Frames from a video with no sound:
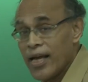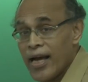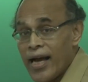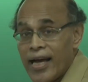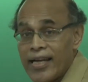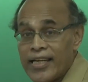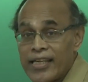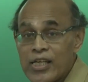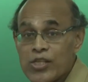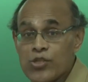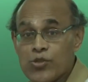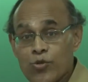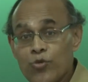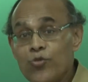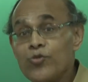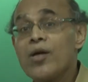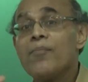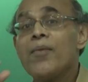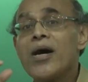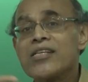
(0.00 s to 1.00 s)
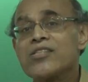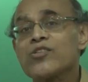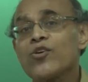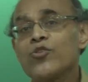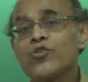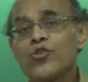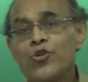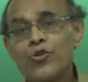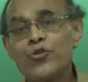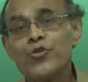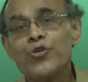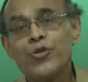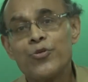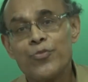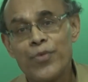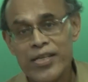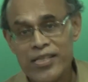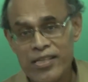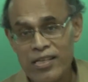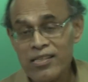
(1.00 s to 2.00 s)
and it is through the mass continuity
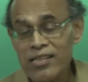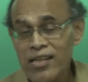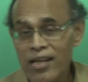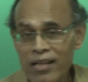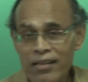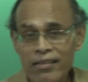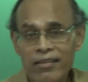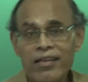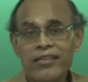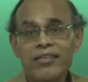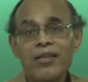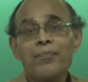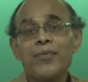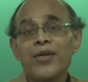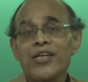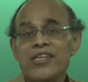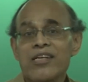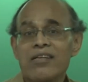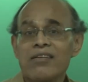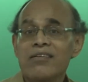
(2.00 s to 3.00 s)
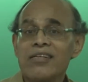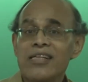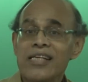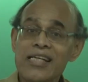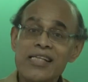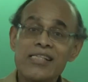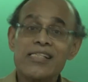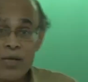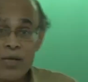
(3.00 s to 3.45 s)
equation that the pressure is